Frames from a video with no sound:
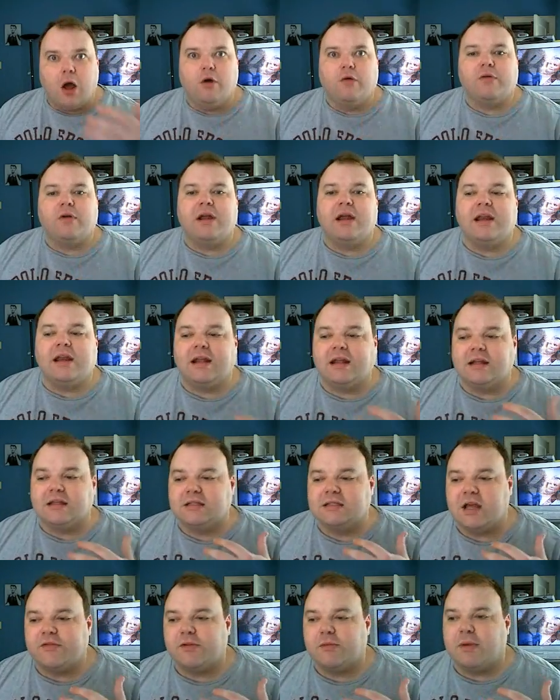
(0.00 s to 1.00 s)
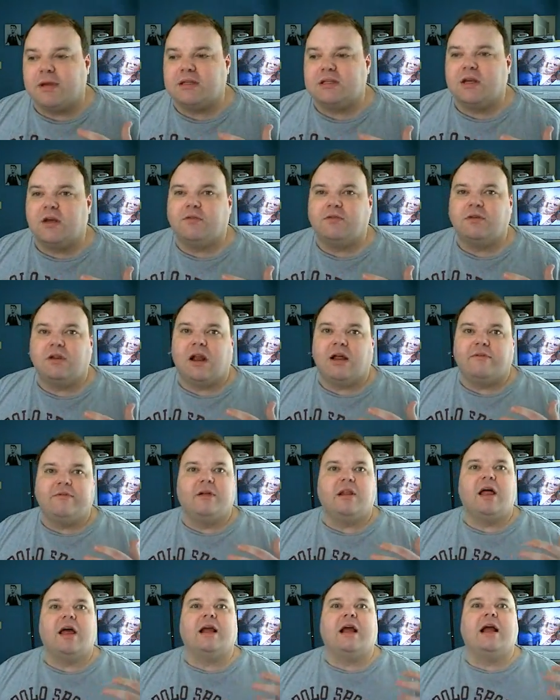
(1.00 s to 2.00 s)
overeating and stuffing myself till I
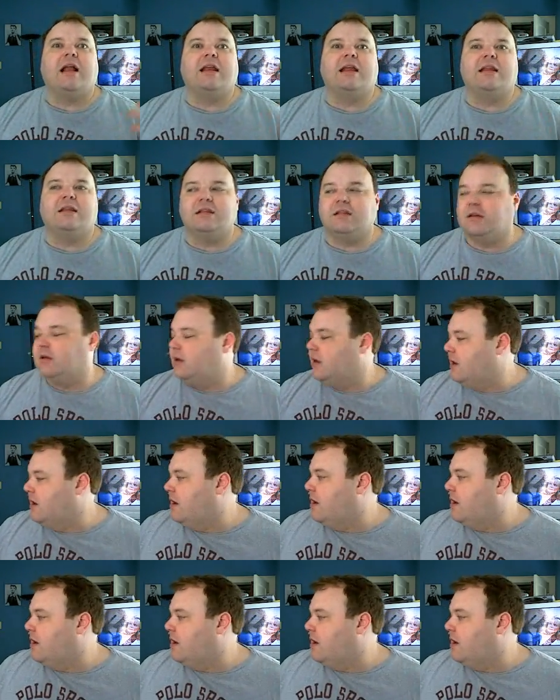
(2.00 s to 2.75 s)
feel like I need to